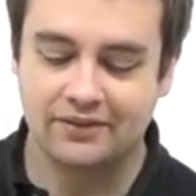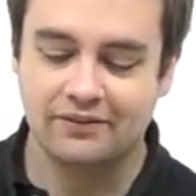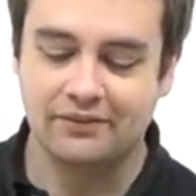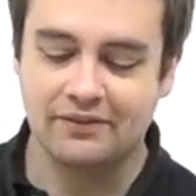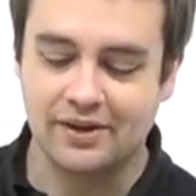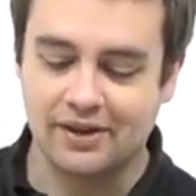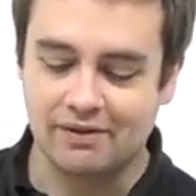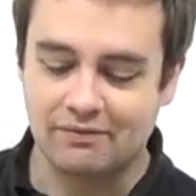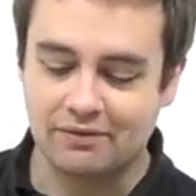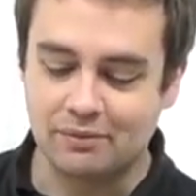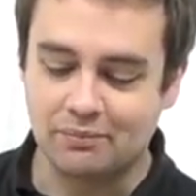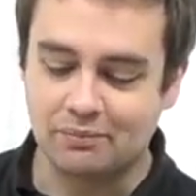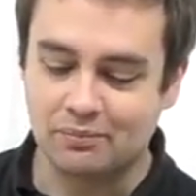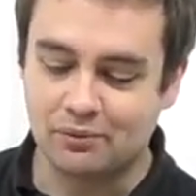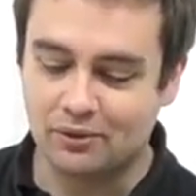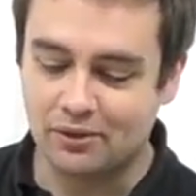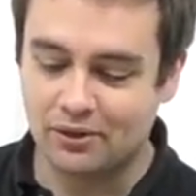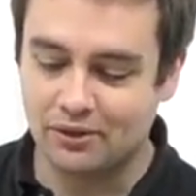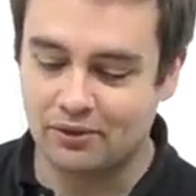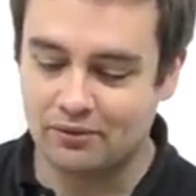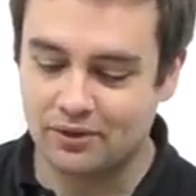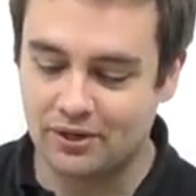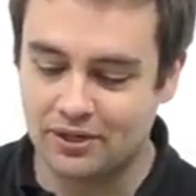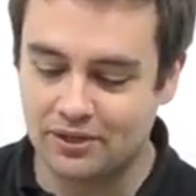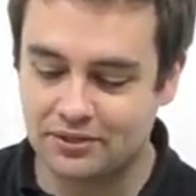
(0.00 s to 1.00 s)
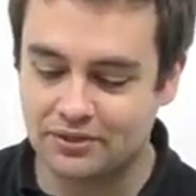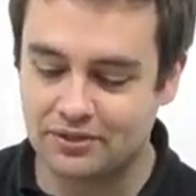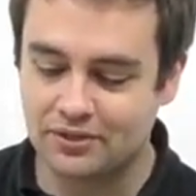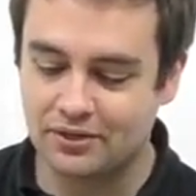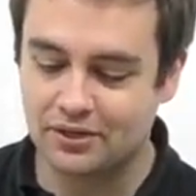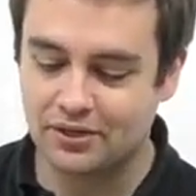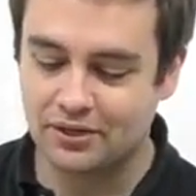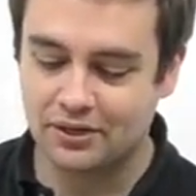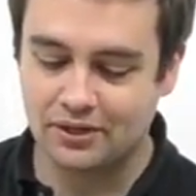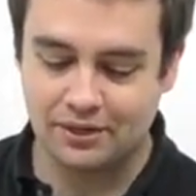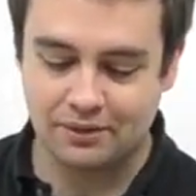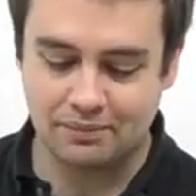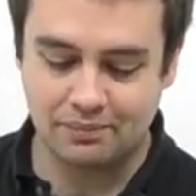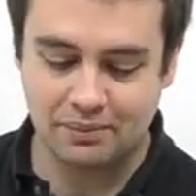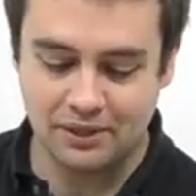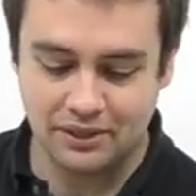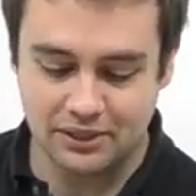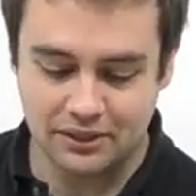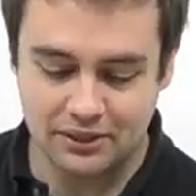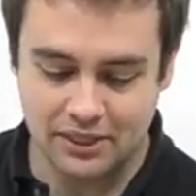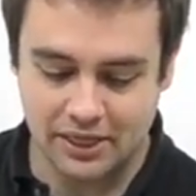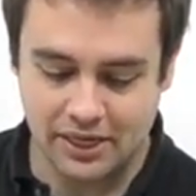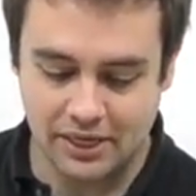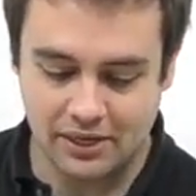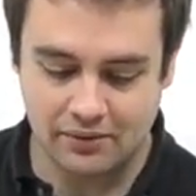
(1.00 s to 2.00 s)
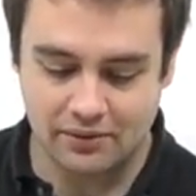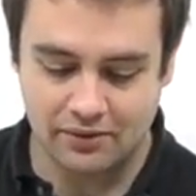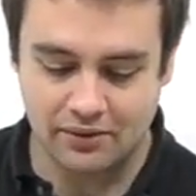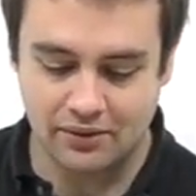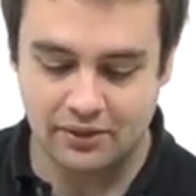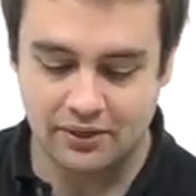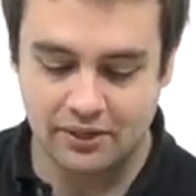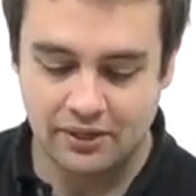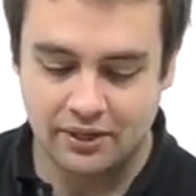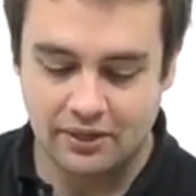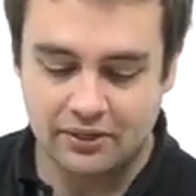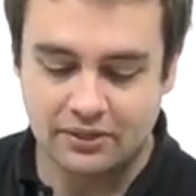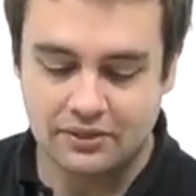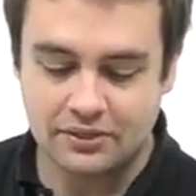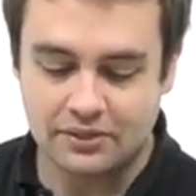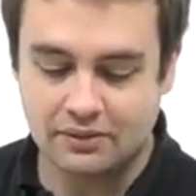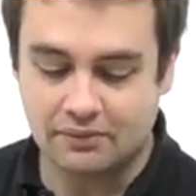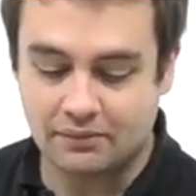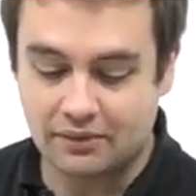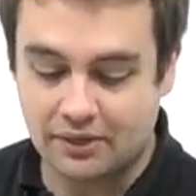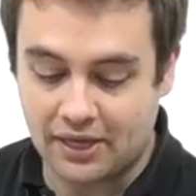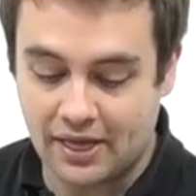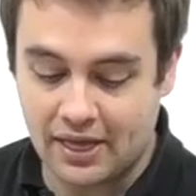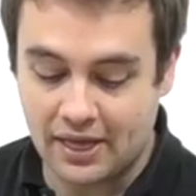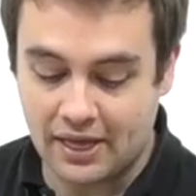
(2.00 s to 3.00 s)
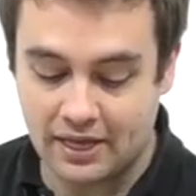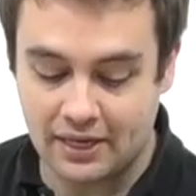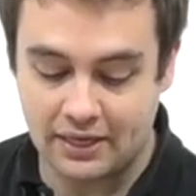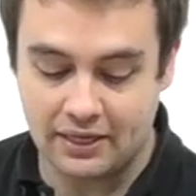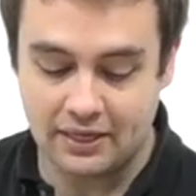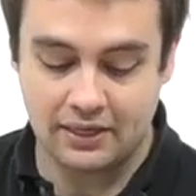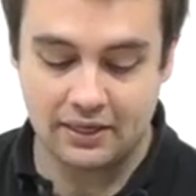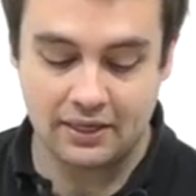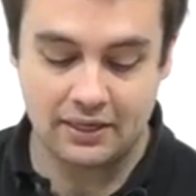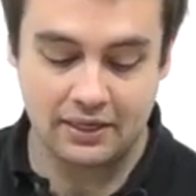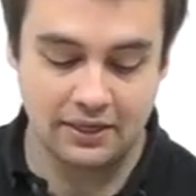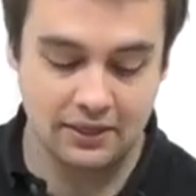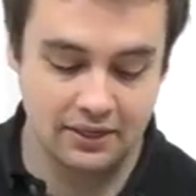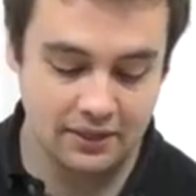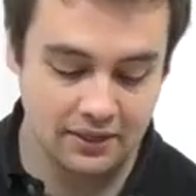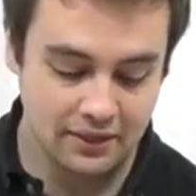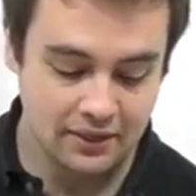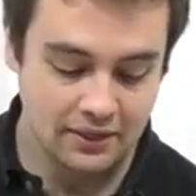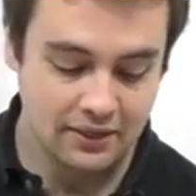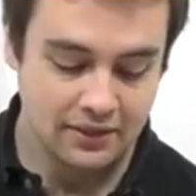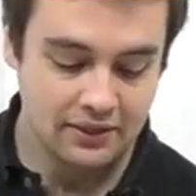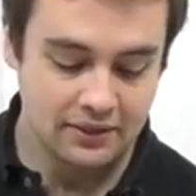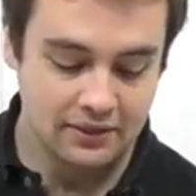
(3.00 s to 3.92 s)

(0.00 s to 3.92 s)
we have the board eraser, a pink towel, some candy,